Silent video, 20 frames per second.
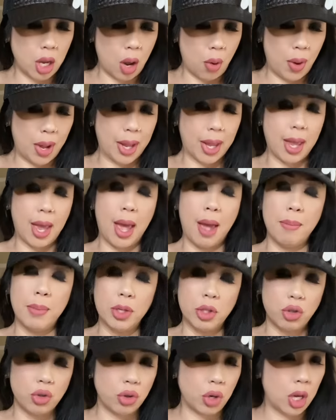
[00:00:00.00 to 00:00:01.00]
I want
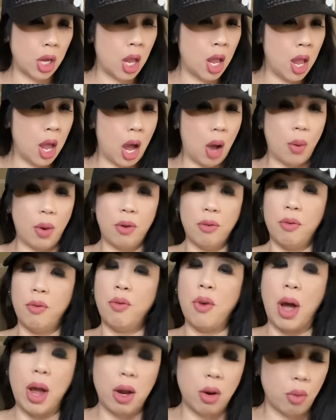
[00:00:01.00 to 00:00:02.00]
chemistry. I want
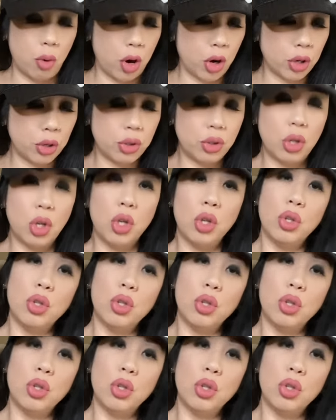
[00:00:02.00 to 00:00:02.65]
fireworks